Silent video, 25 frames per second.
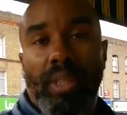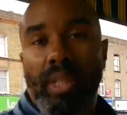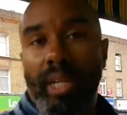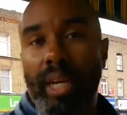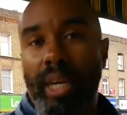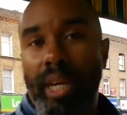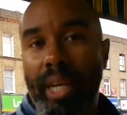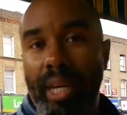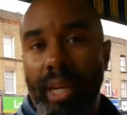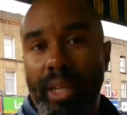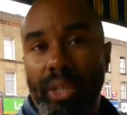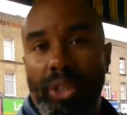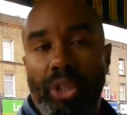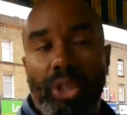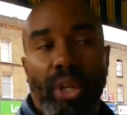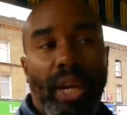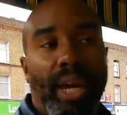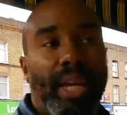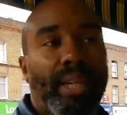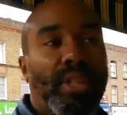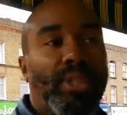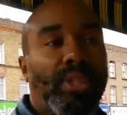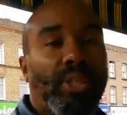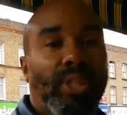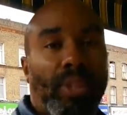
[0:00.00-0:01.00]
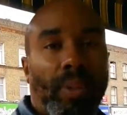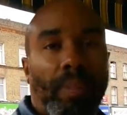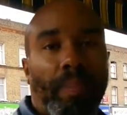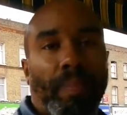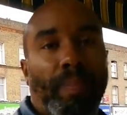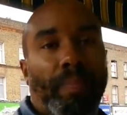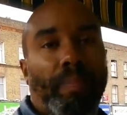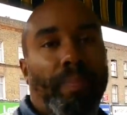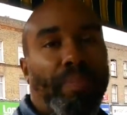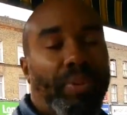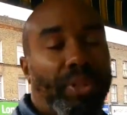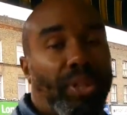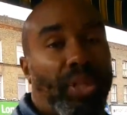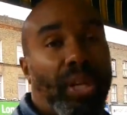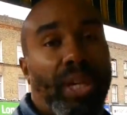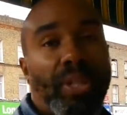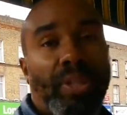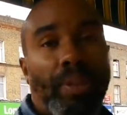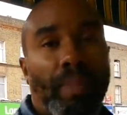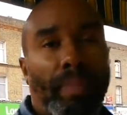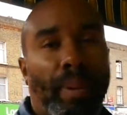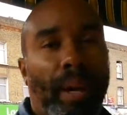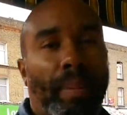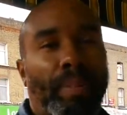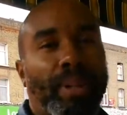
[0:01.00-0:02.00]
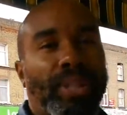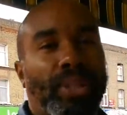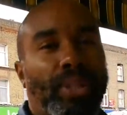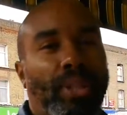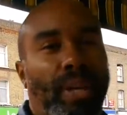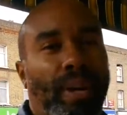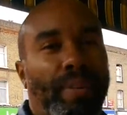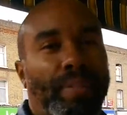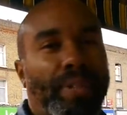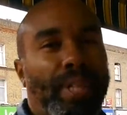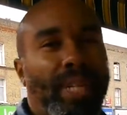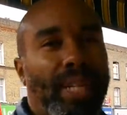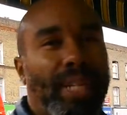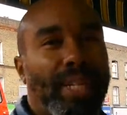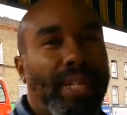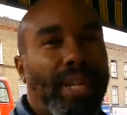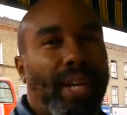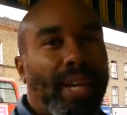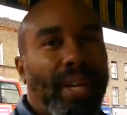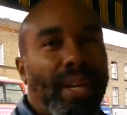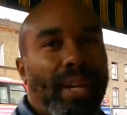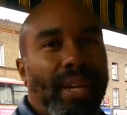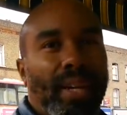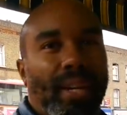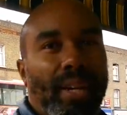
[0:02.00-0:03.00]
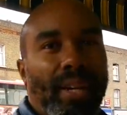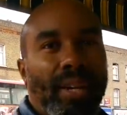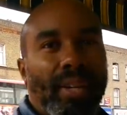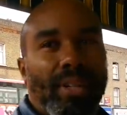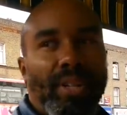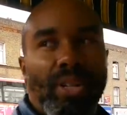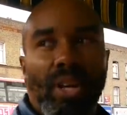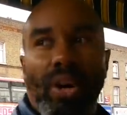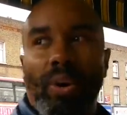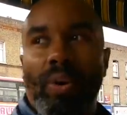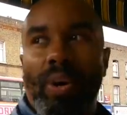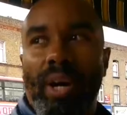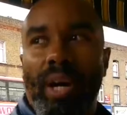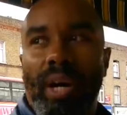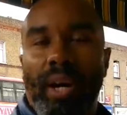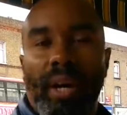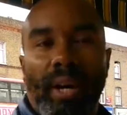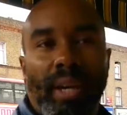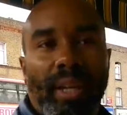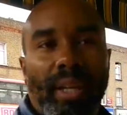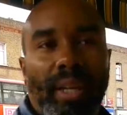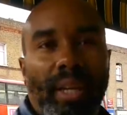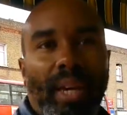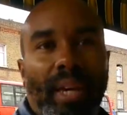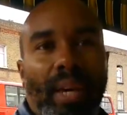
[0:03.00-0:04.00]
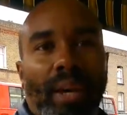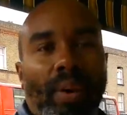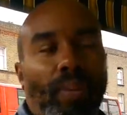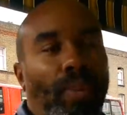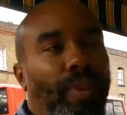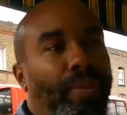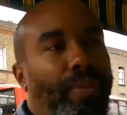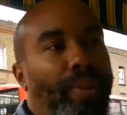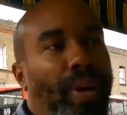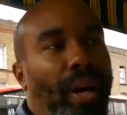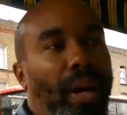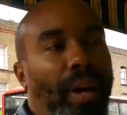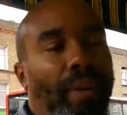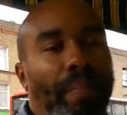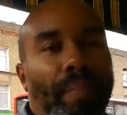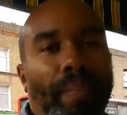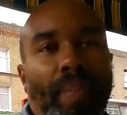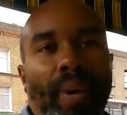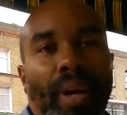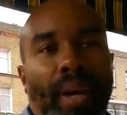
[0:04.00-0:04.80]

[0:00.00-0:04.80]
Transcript: the NHS, and protecting public services. So uh, we've kind of